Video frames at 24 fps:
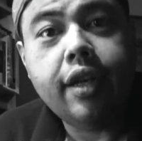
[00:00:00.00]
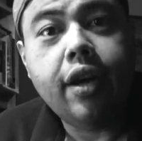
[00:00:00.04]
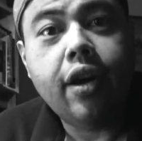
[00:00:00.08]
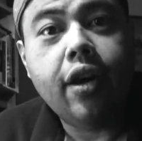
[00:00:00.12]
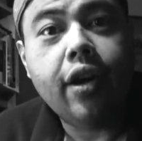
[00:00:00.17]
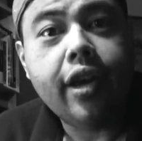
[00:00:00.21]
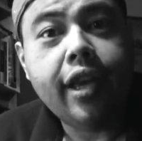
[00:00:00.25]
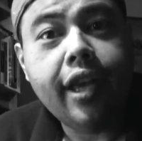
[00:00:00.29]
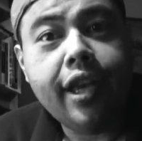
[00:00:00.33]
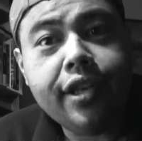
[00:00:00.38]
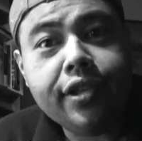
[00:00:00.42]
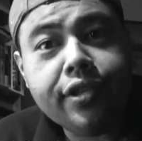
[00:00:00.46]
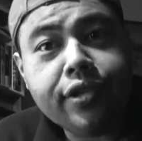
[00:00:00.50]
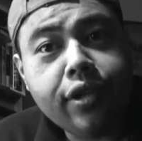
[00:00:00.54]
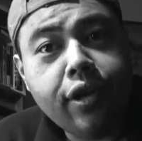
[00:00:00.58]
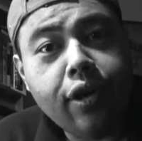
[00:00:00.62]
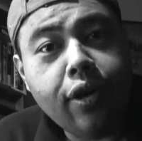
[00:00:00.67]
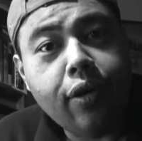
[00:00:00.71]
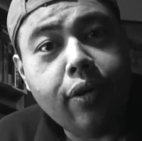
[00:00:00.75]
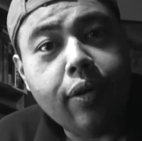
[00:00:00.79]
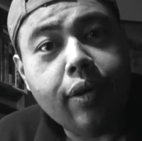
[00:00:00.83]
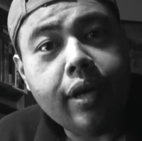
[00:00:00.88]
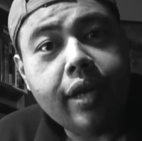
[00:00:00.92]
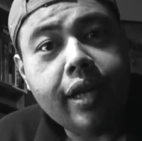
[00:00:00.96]
Okay,
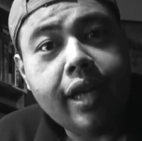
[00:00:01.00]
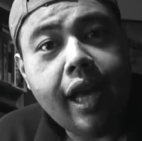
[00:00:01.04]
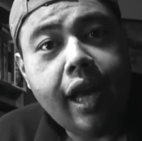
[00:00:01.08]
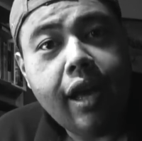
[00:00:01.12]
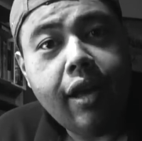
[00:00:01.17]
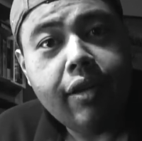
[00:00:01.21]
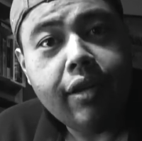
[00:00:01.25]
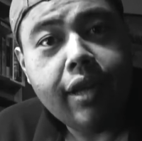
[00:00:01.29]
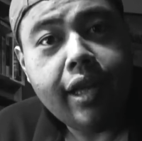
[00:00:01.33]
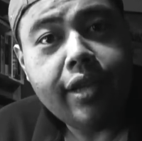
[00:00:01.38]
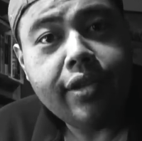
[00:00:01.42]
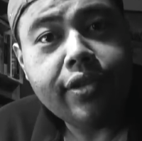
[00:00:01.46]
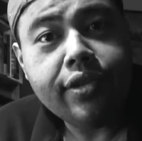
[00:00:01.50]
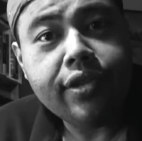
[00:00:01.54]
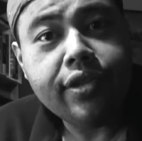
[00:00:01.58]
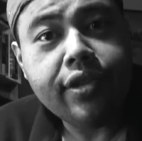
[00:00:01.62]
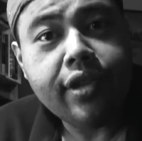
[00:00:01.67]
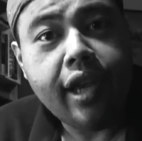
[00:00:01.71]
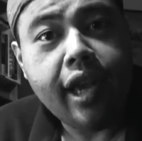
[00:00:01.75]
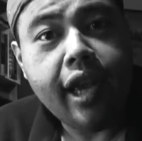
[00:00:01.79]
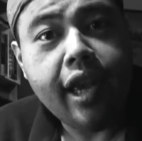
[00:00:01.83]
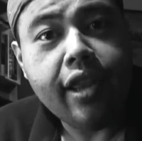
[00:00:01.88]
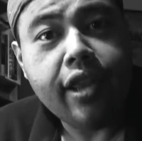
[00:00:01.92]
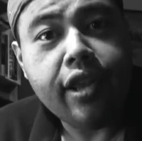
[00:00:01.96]
so now let's
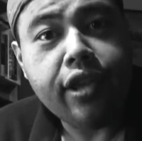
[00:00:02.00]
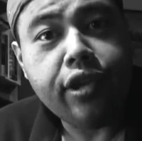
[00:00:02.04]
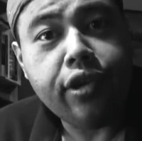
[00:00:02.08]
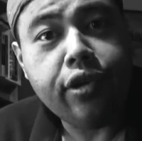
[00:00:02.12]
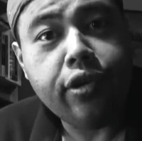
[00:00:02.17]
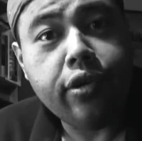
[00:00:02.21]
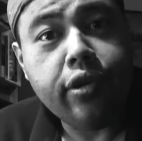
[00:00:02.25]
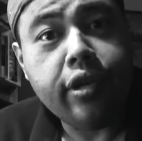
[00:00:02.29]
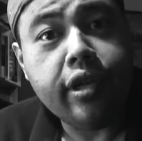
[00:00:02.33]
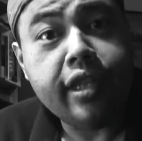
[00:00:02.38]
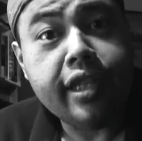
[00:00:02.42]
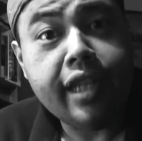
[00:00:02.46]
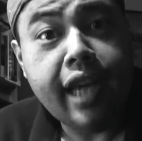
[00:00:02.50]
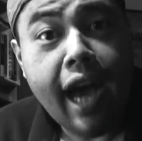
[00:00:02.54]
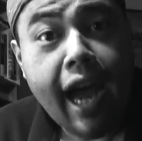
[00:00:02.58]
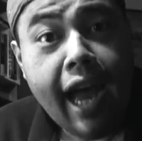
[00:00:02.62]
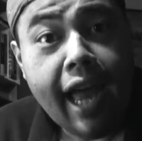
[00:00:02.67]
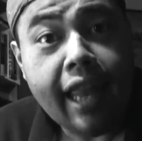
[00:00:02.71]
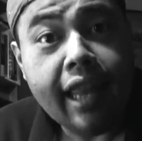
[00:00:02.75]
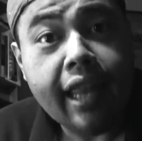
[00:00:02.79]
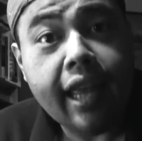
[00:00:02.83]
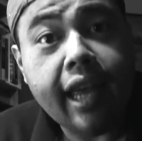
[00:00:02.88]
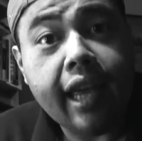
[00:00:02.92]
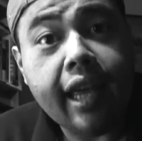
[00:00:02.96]
say that you're in
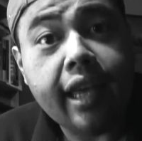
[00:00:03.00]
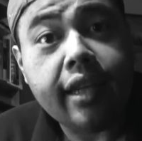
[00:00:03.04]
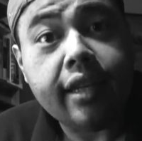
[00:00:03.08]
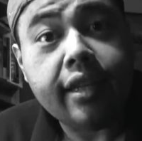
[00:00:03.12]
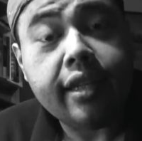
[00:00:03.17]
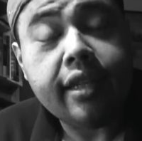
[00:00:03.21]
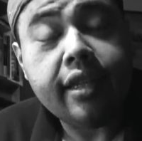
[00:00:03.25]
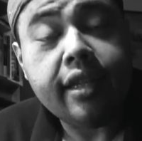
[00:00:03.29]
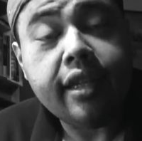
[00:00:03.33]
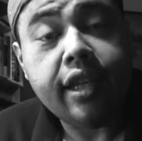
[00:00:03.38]
Thailand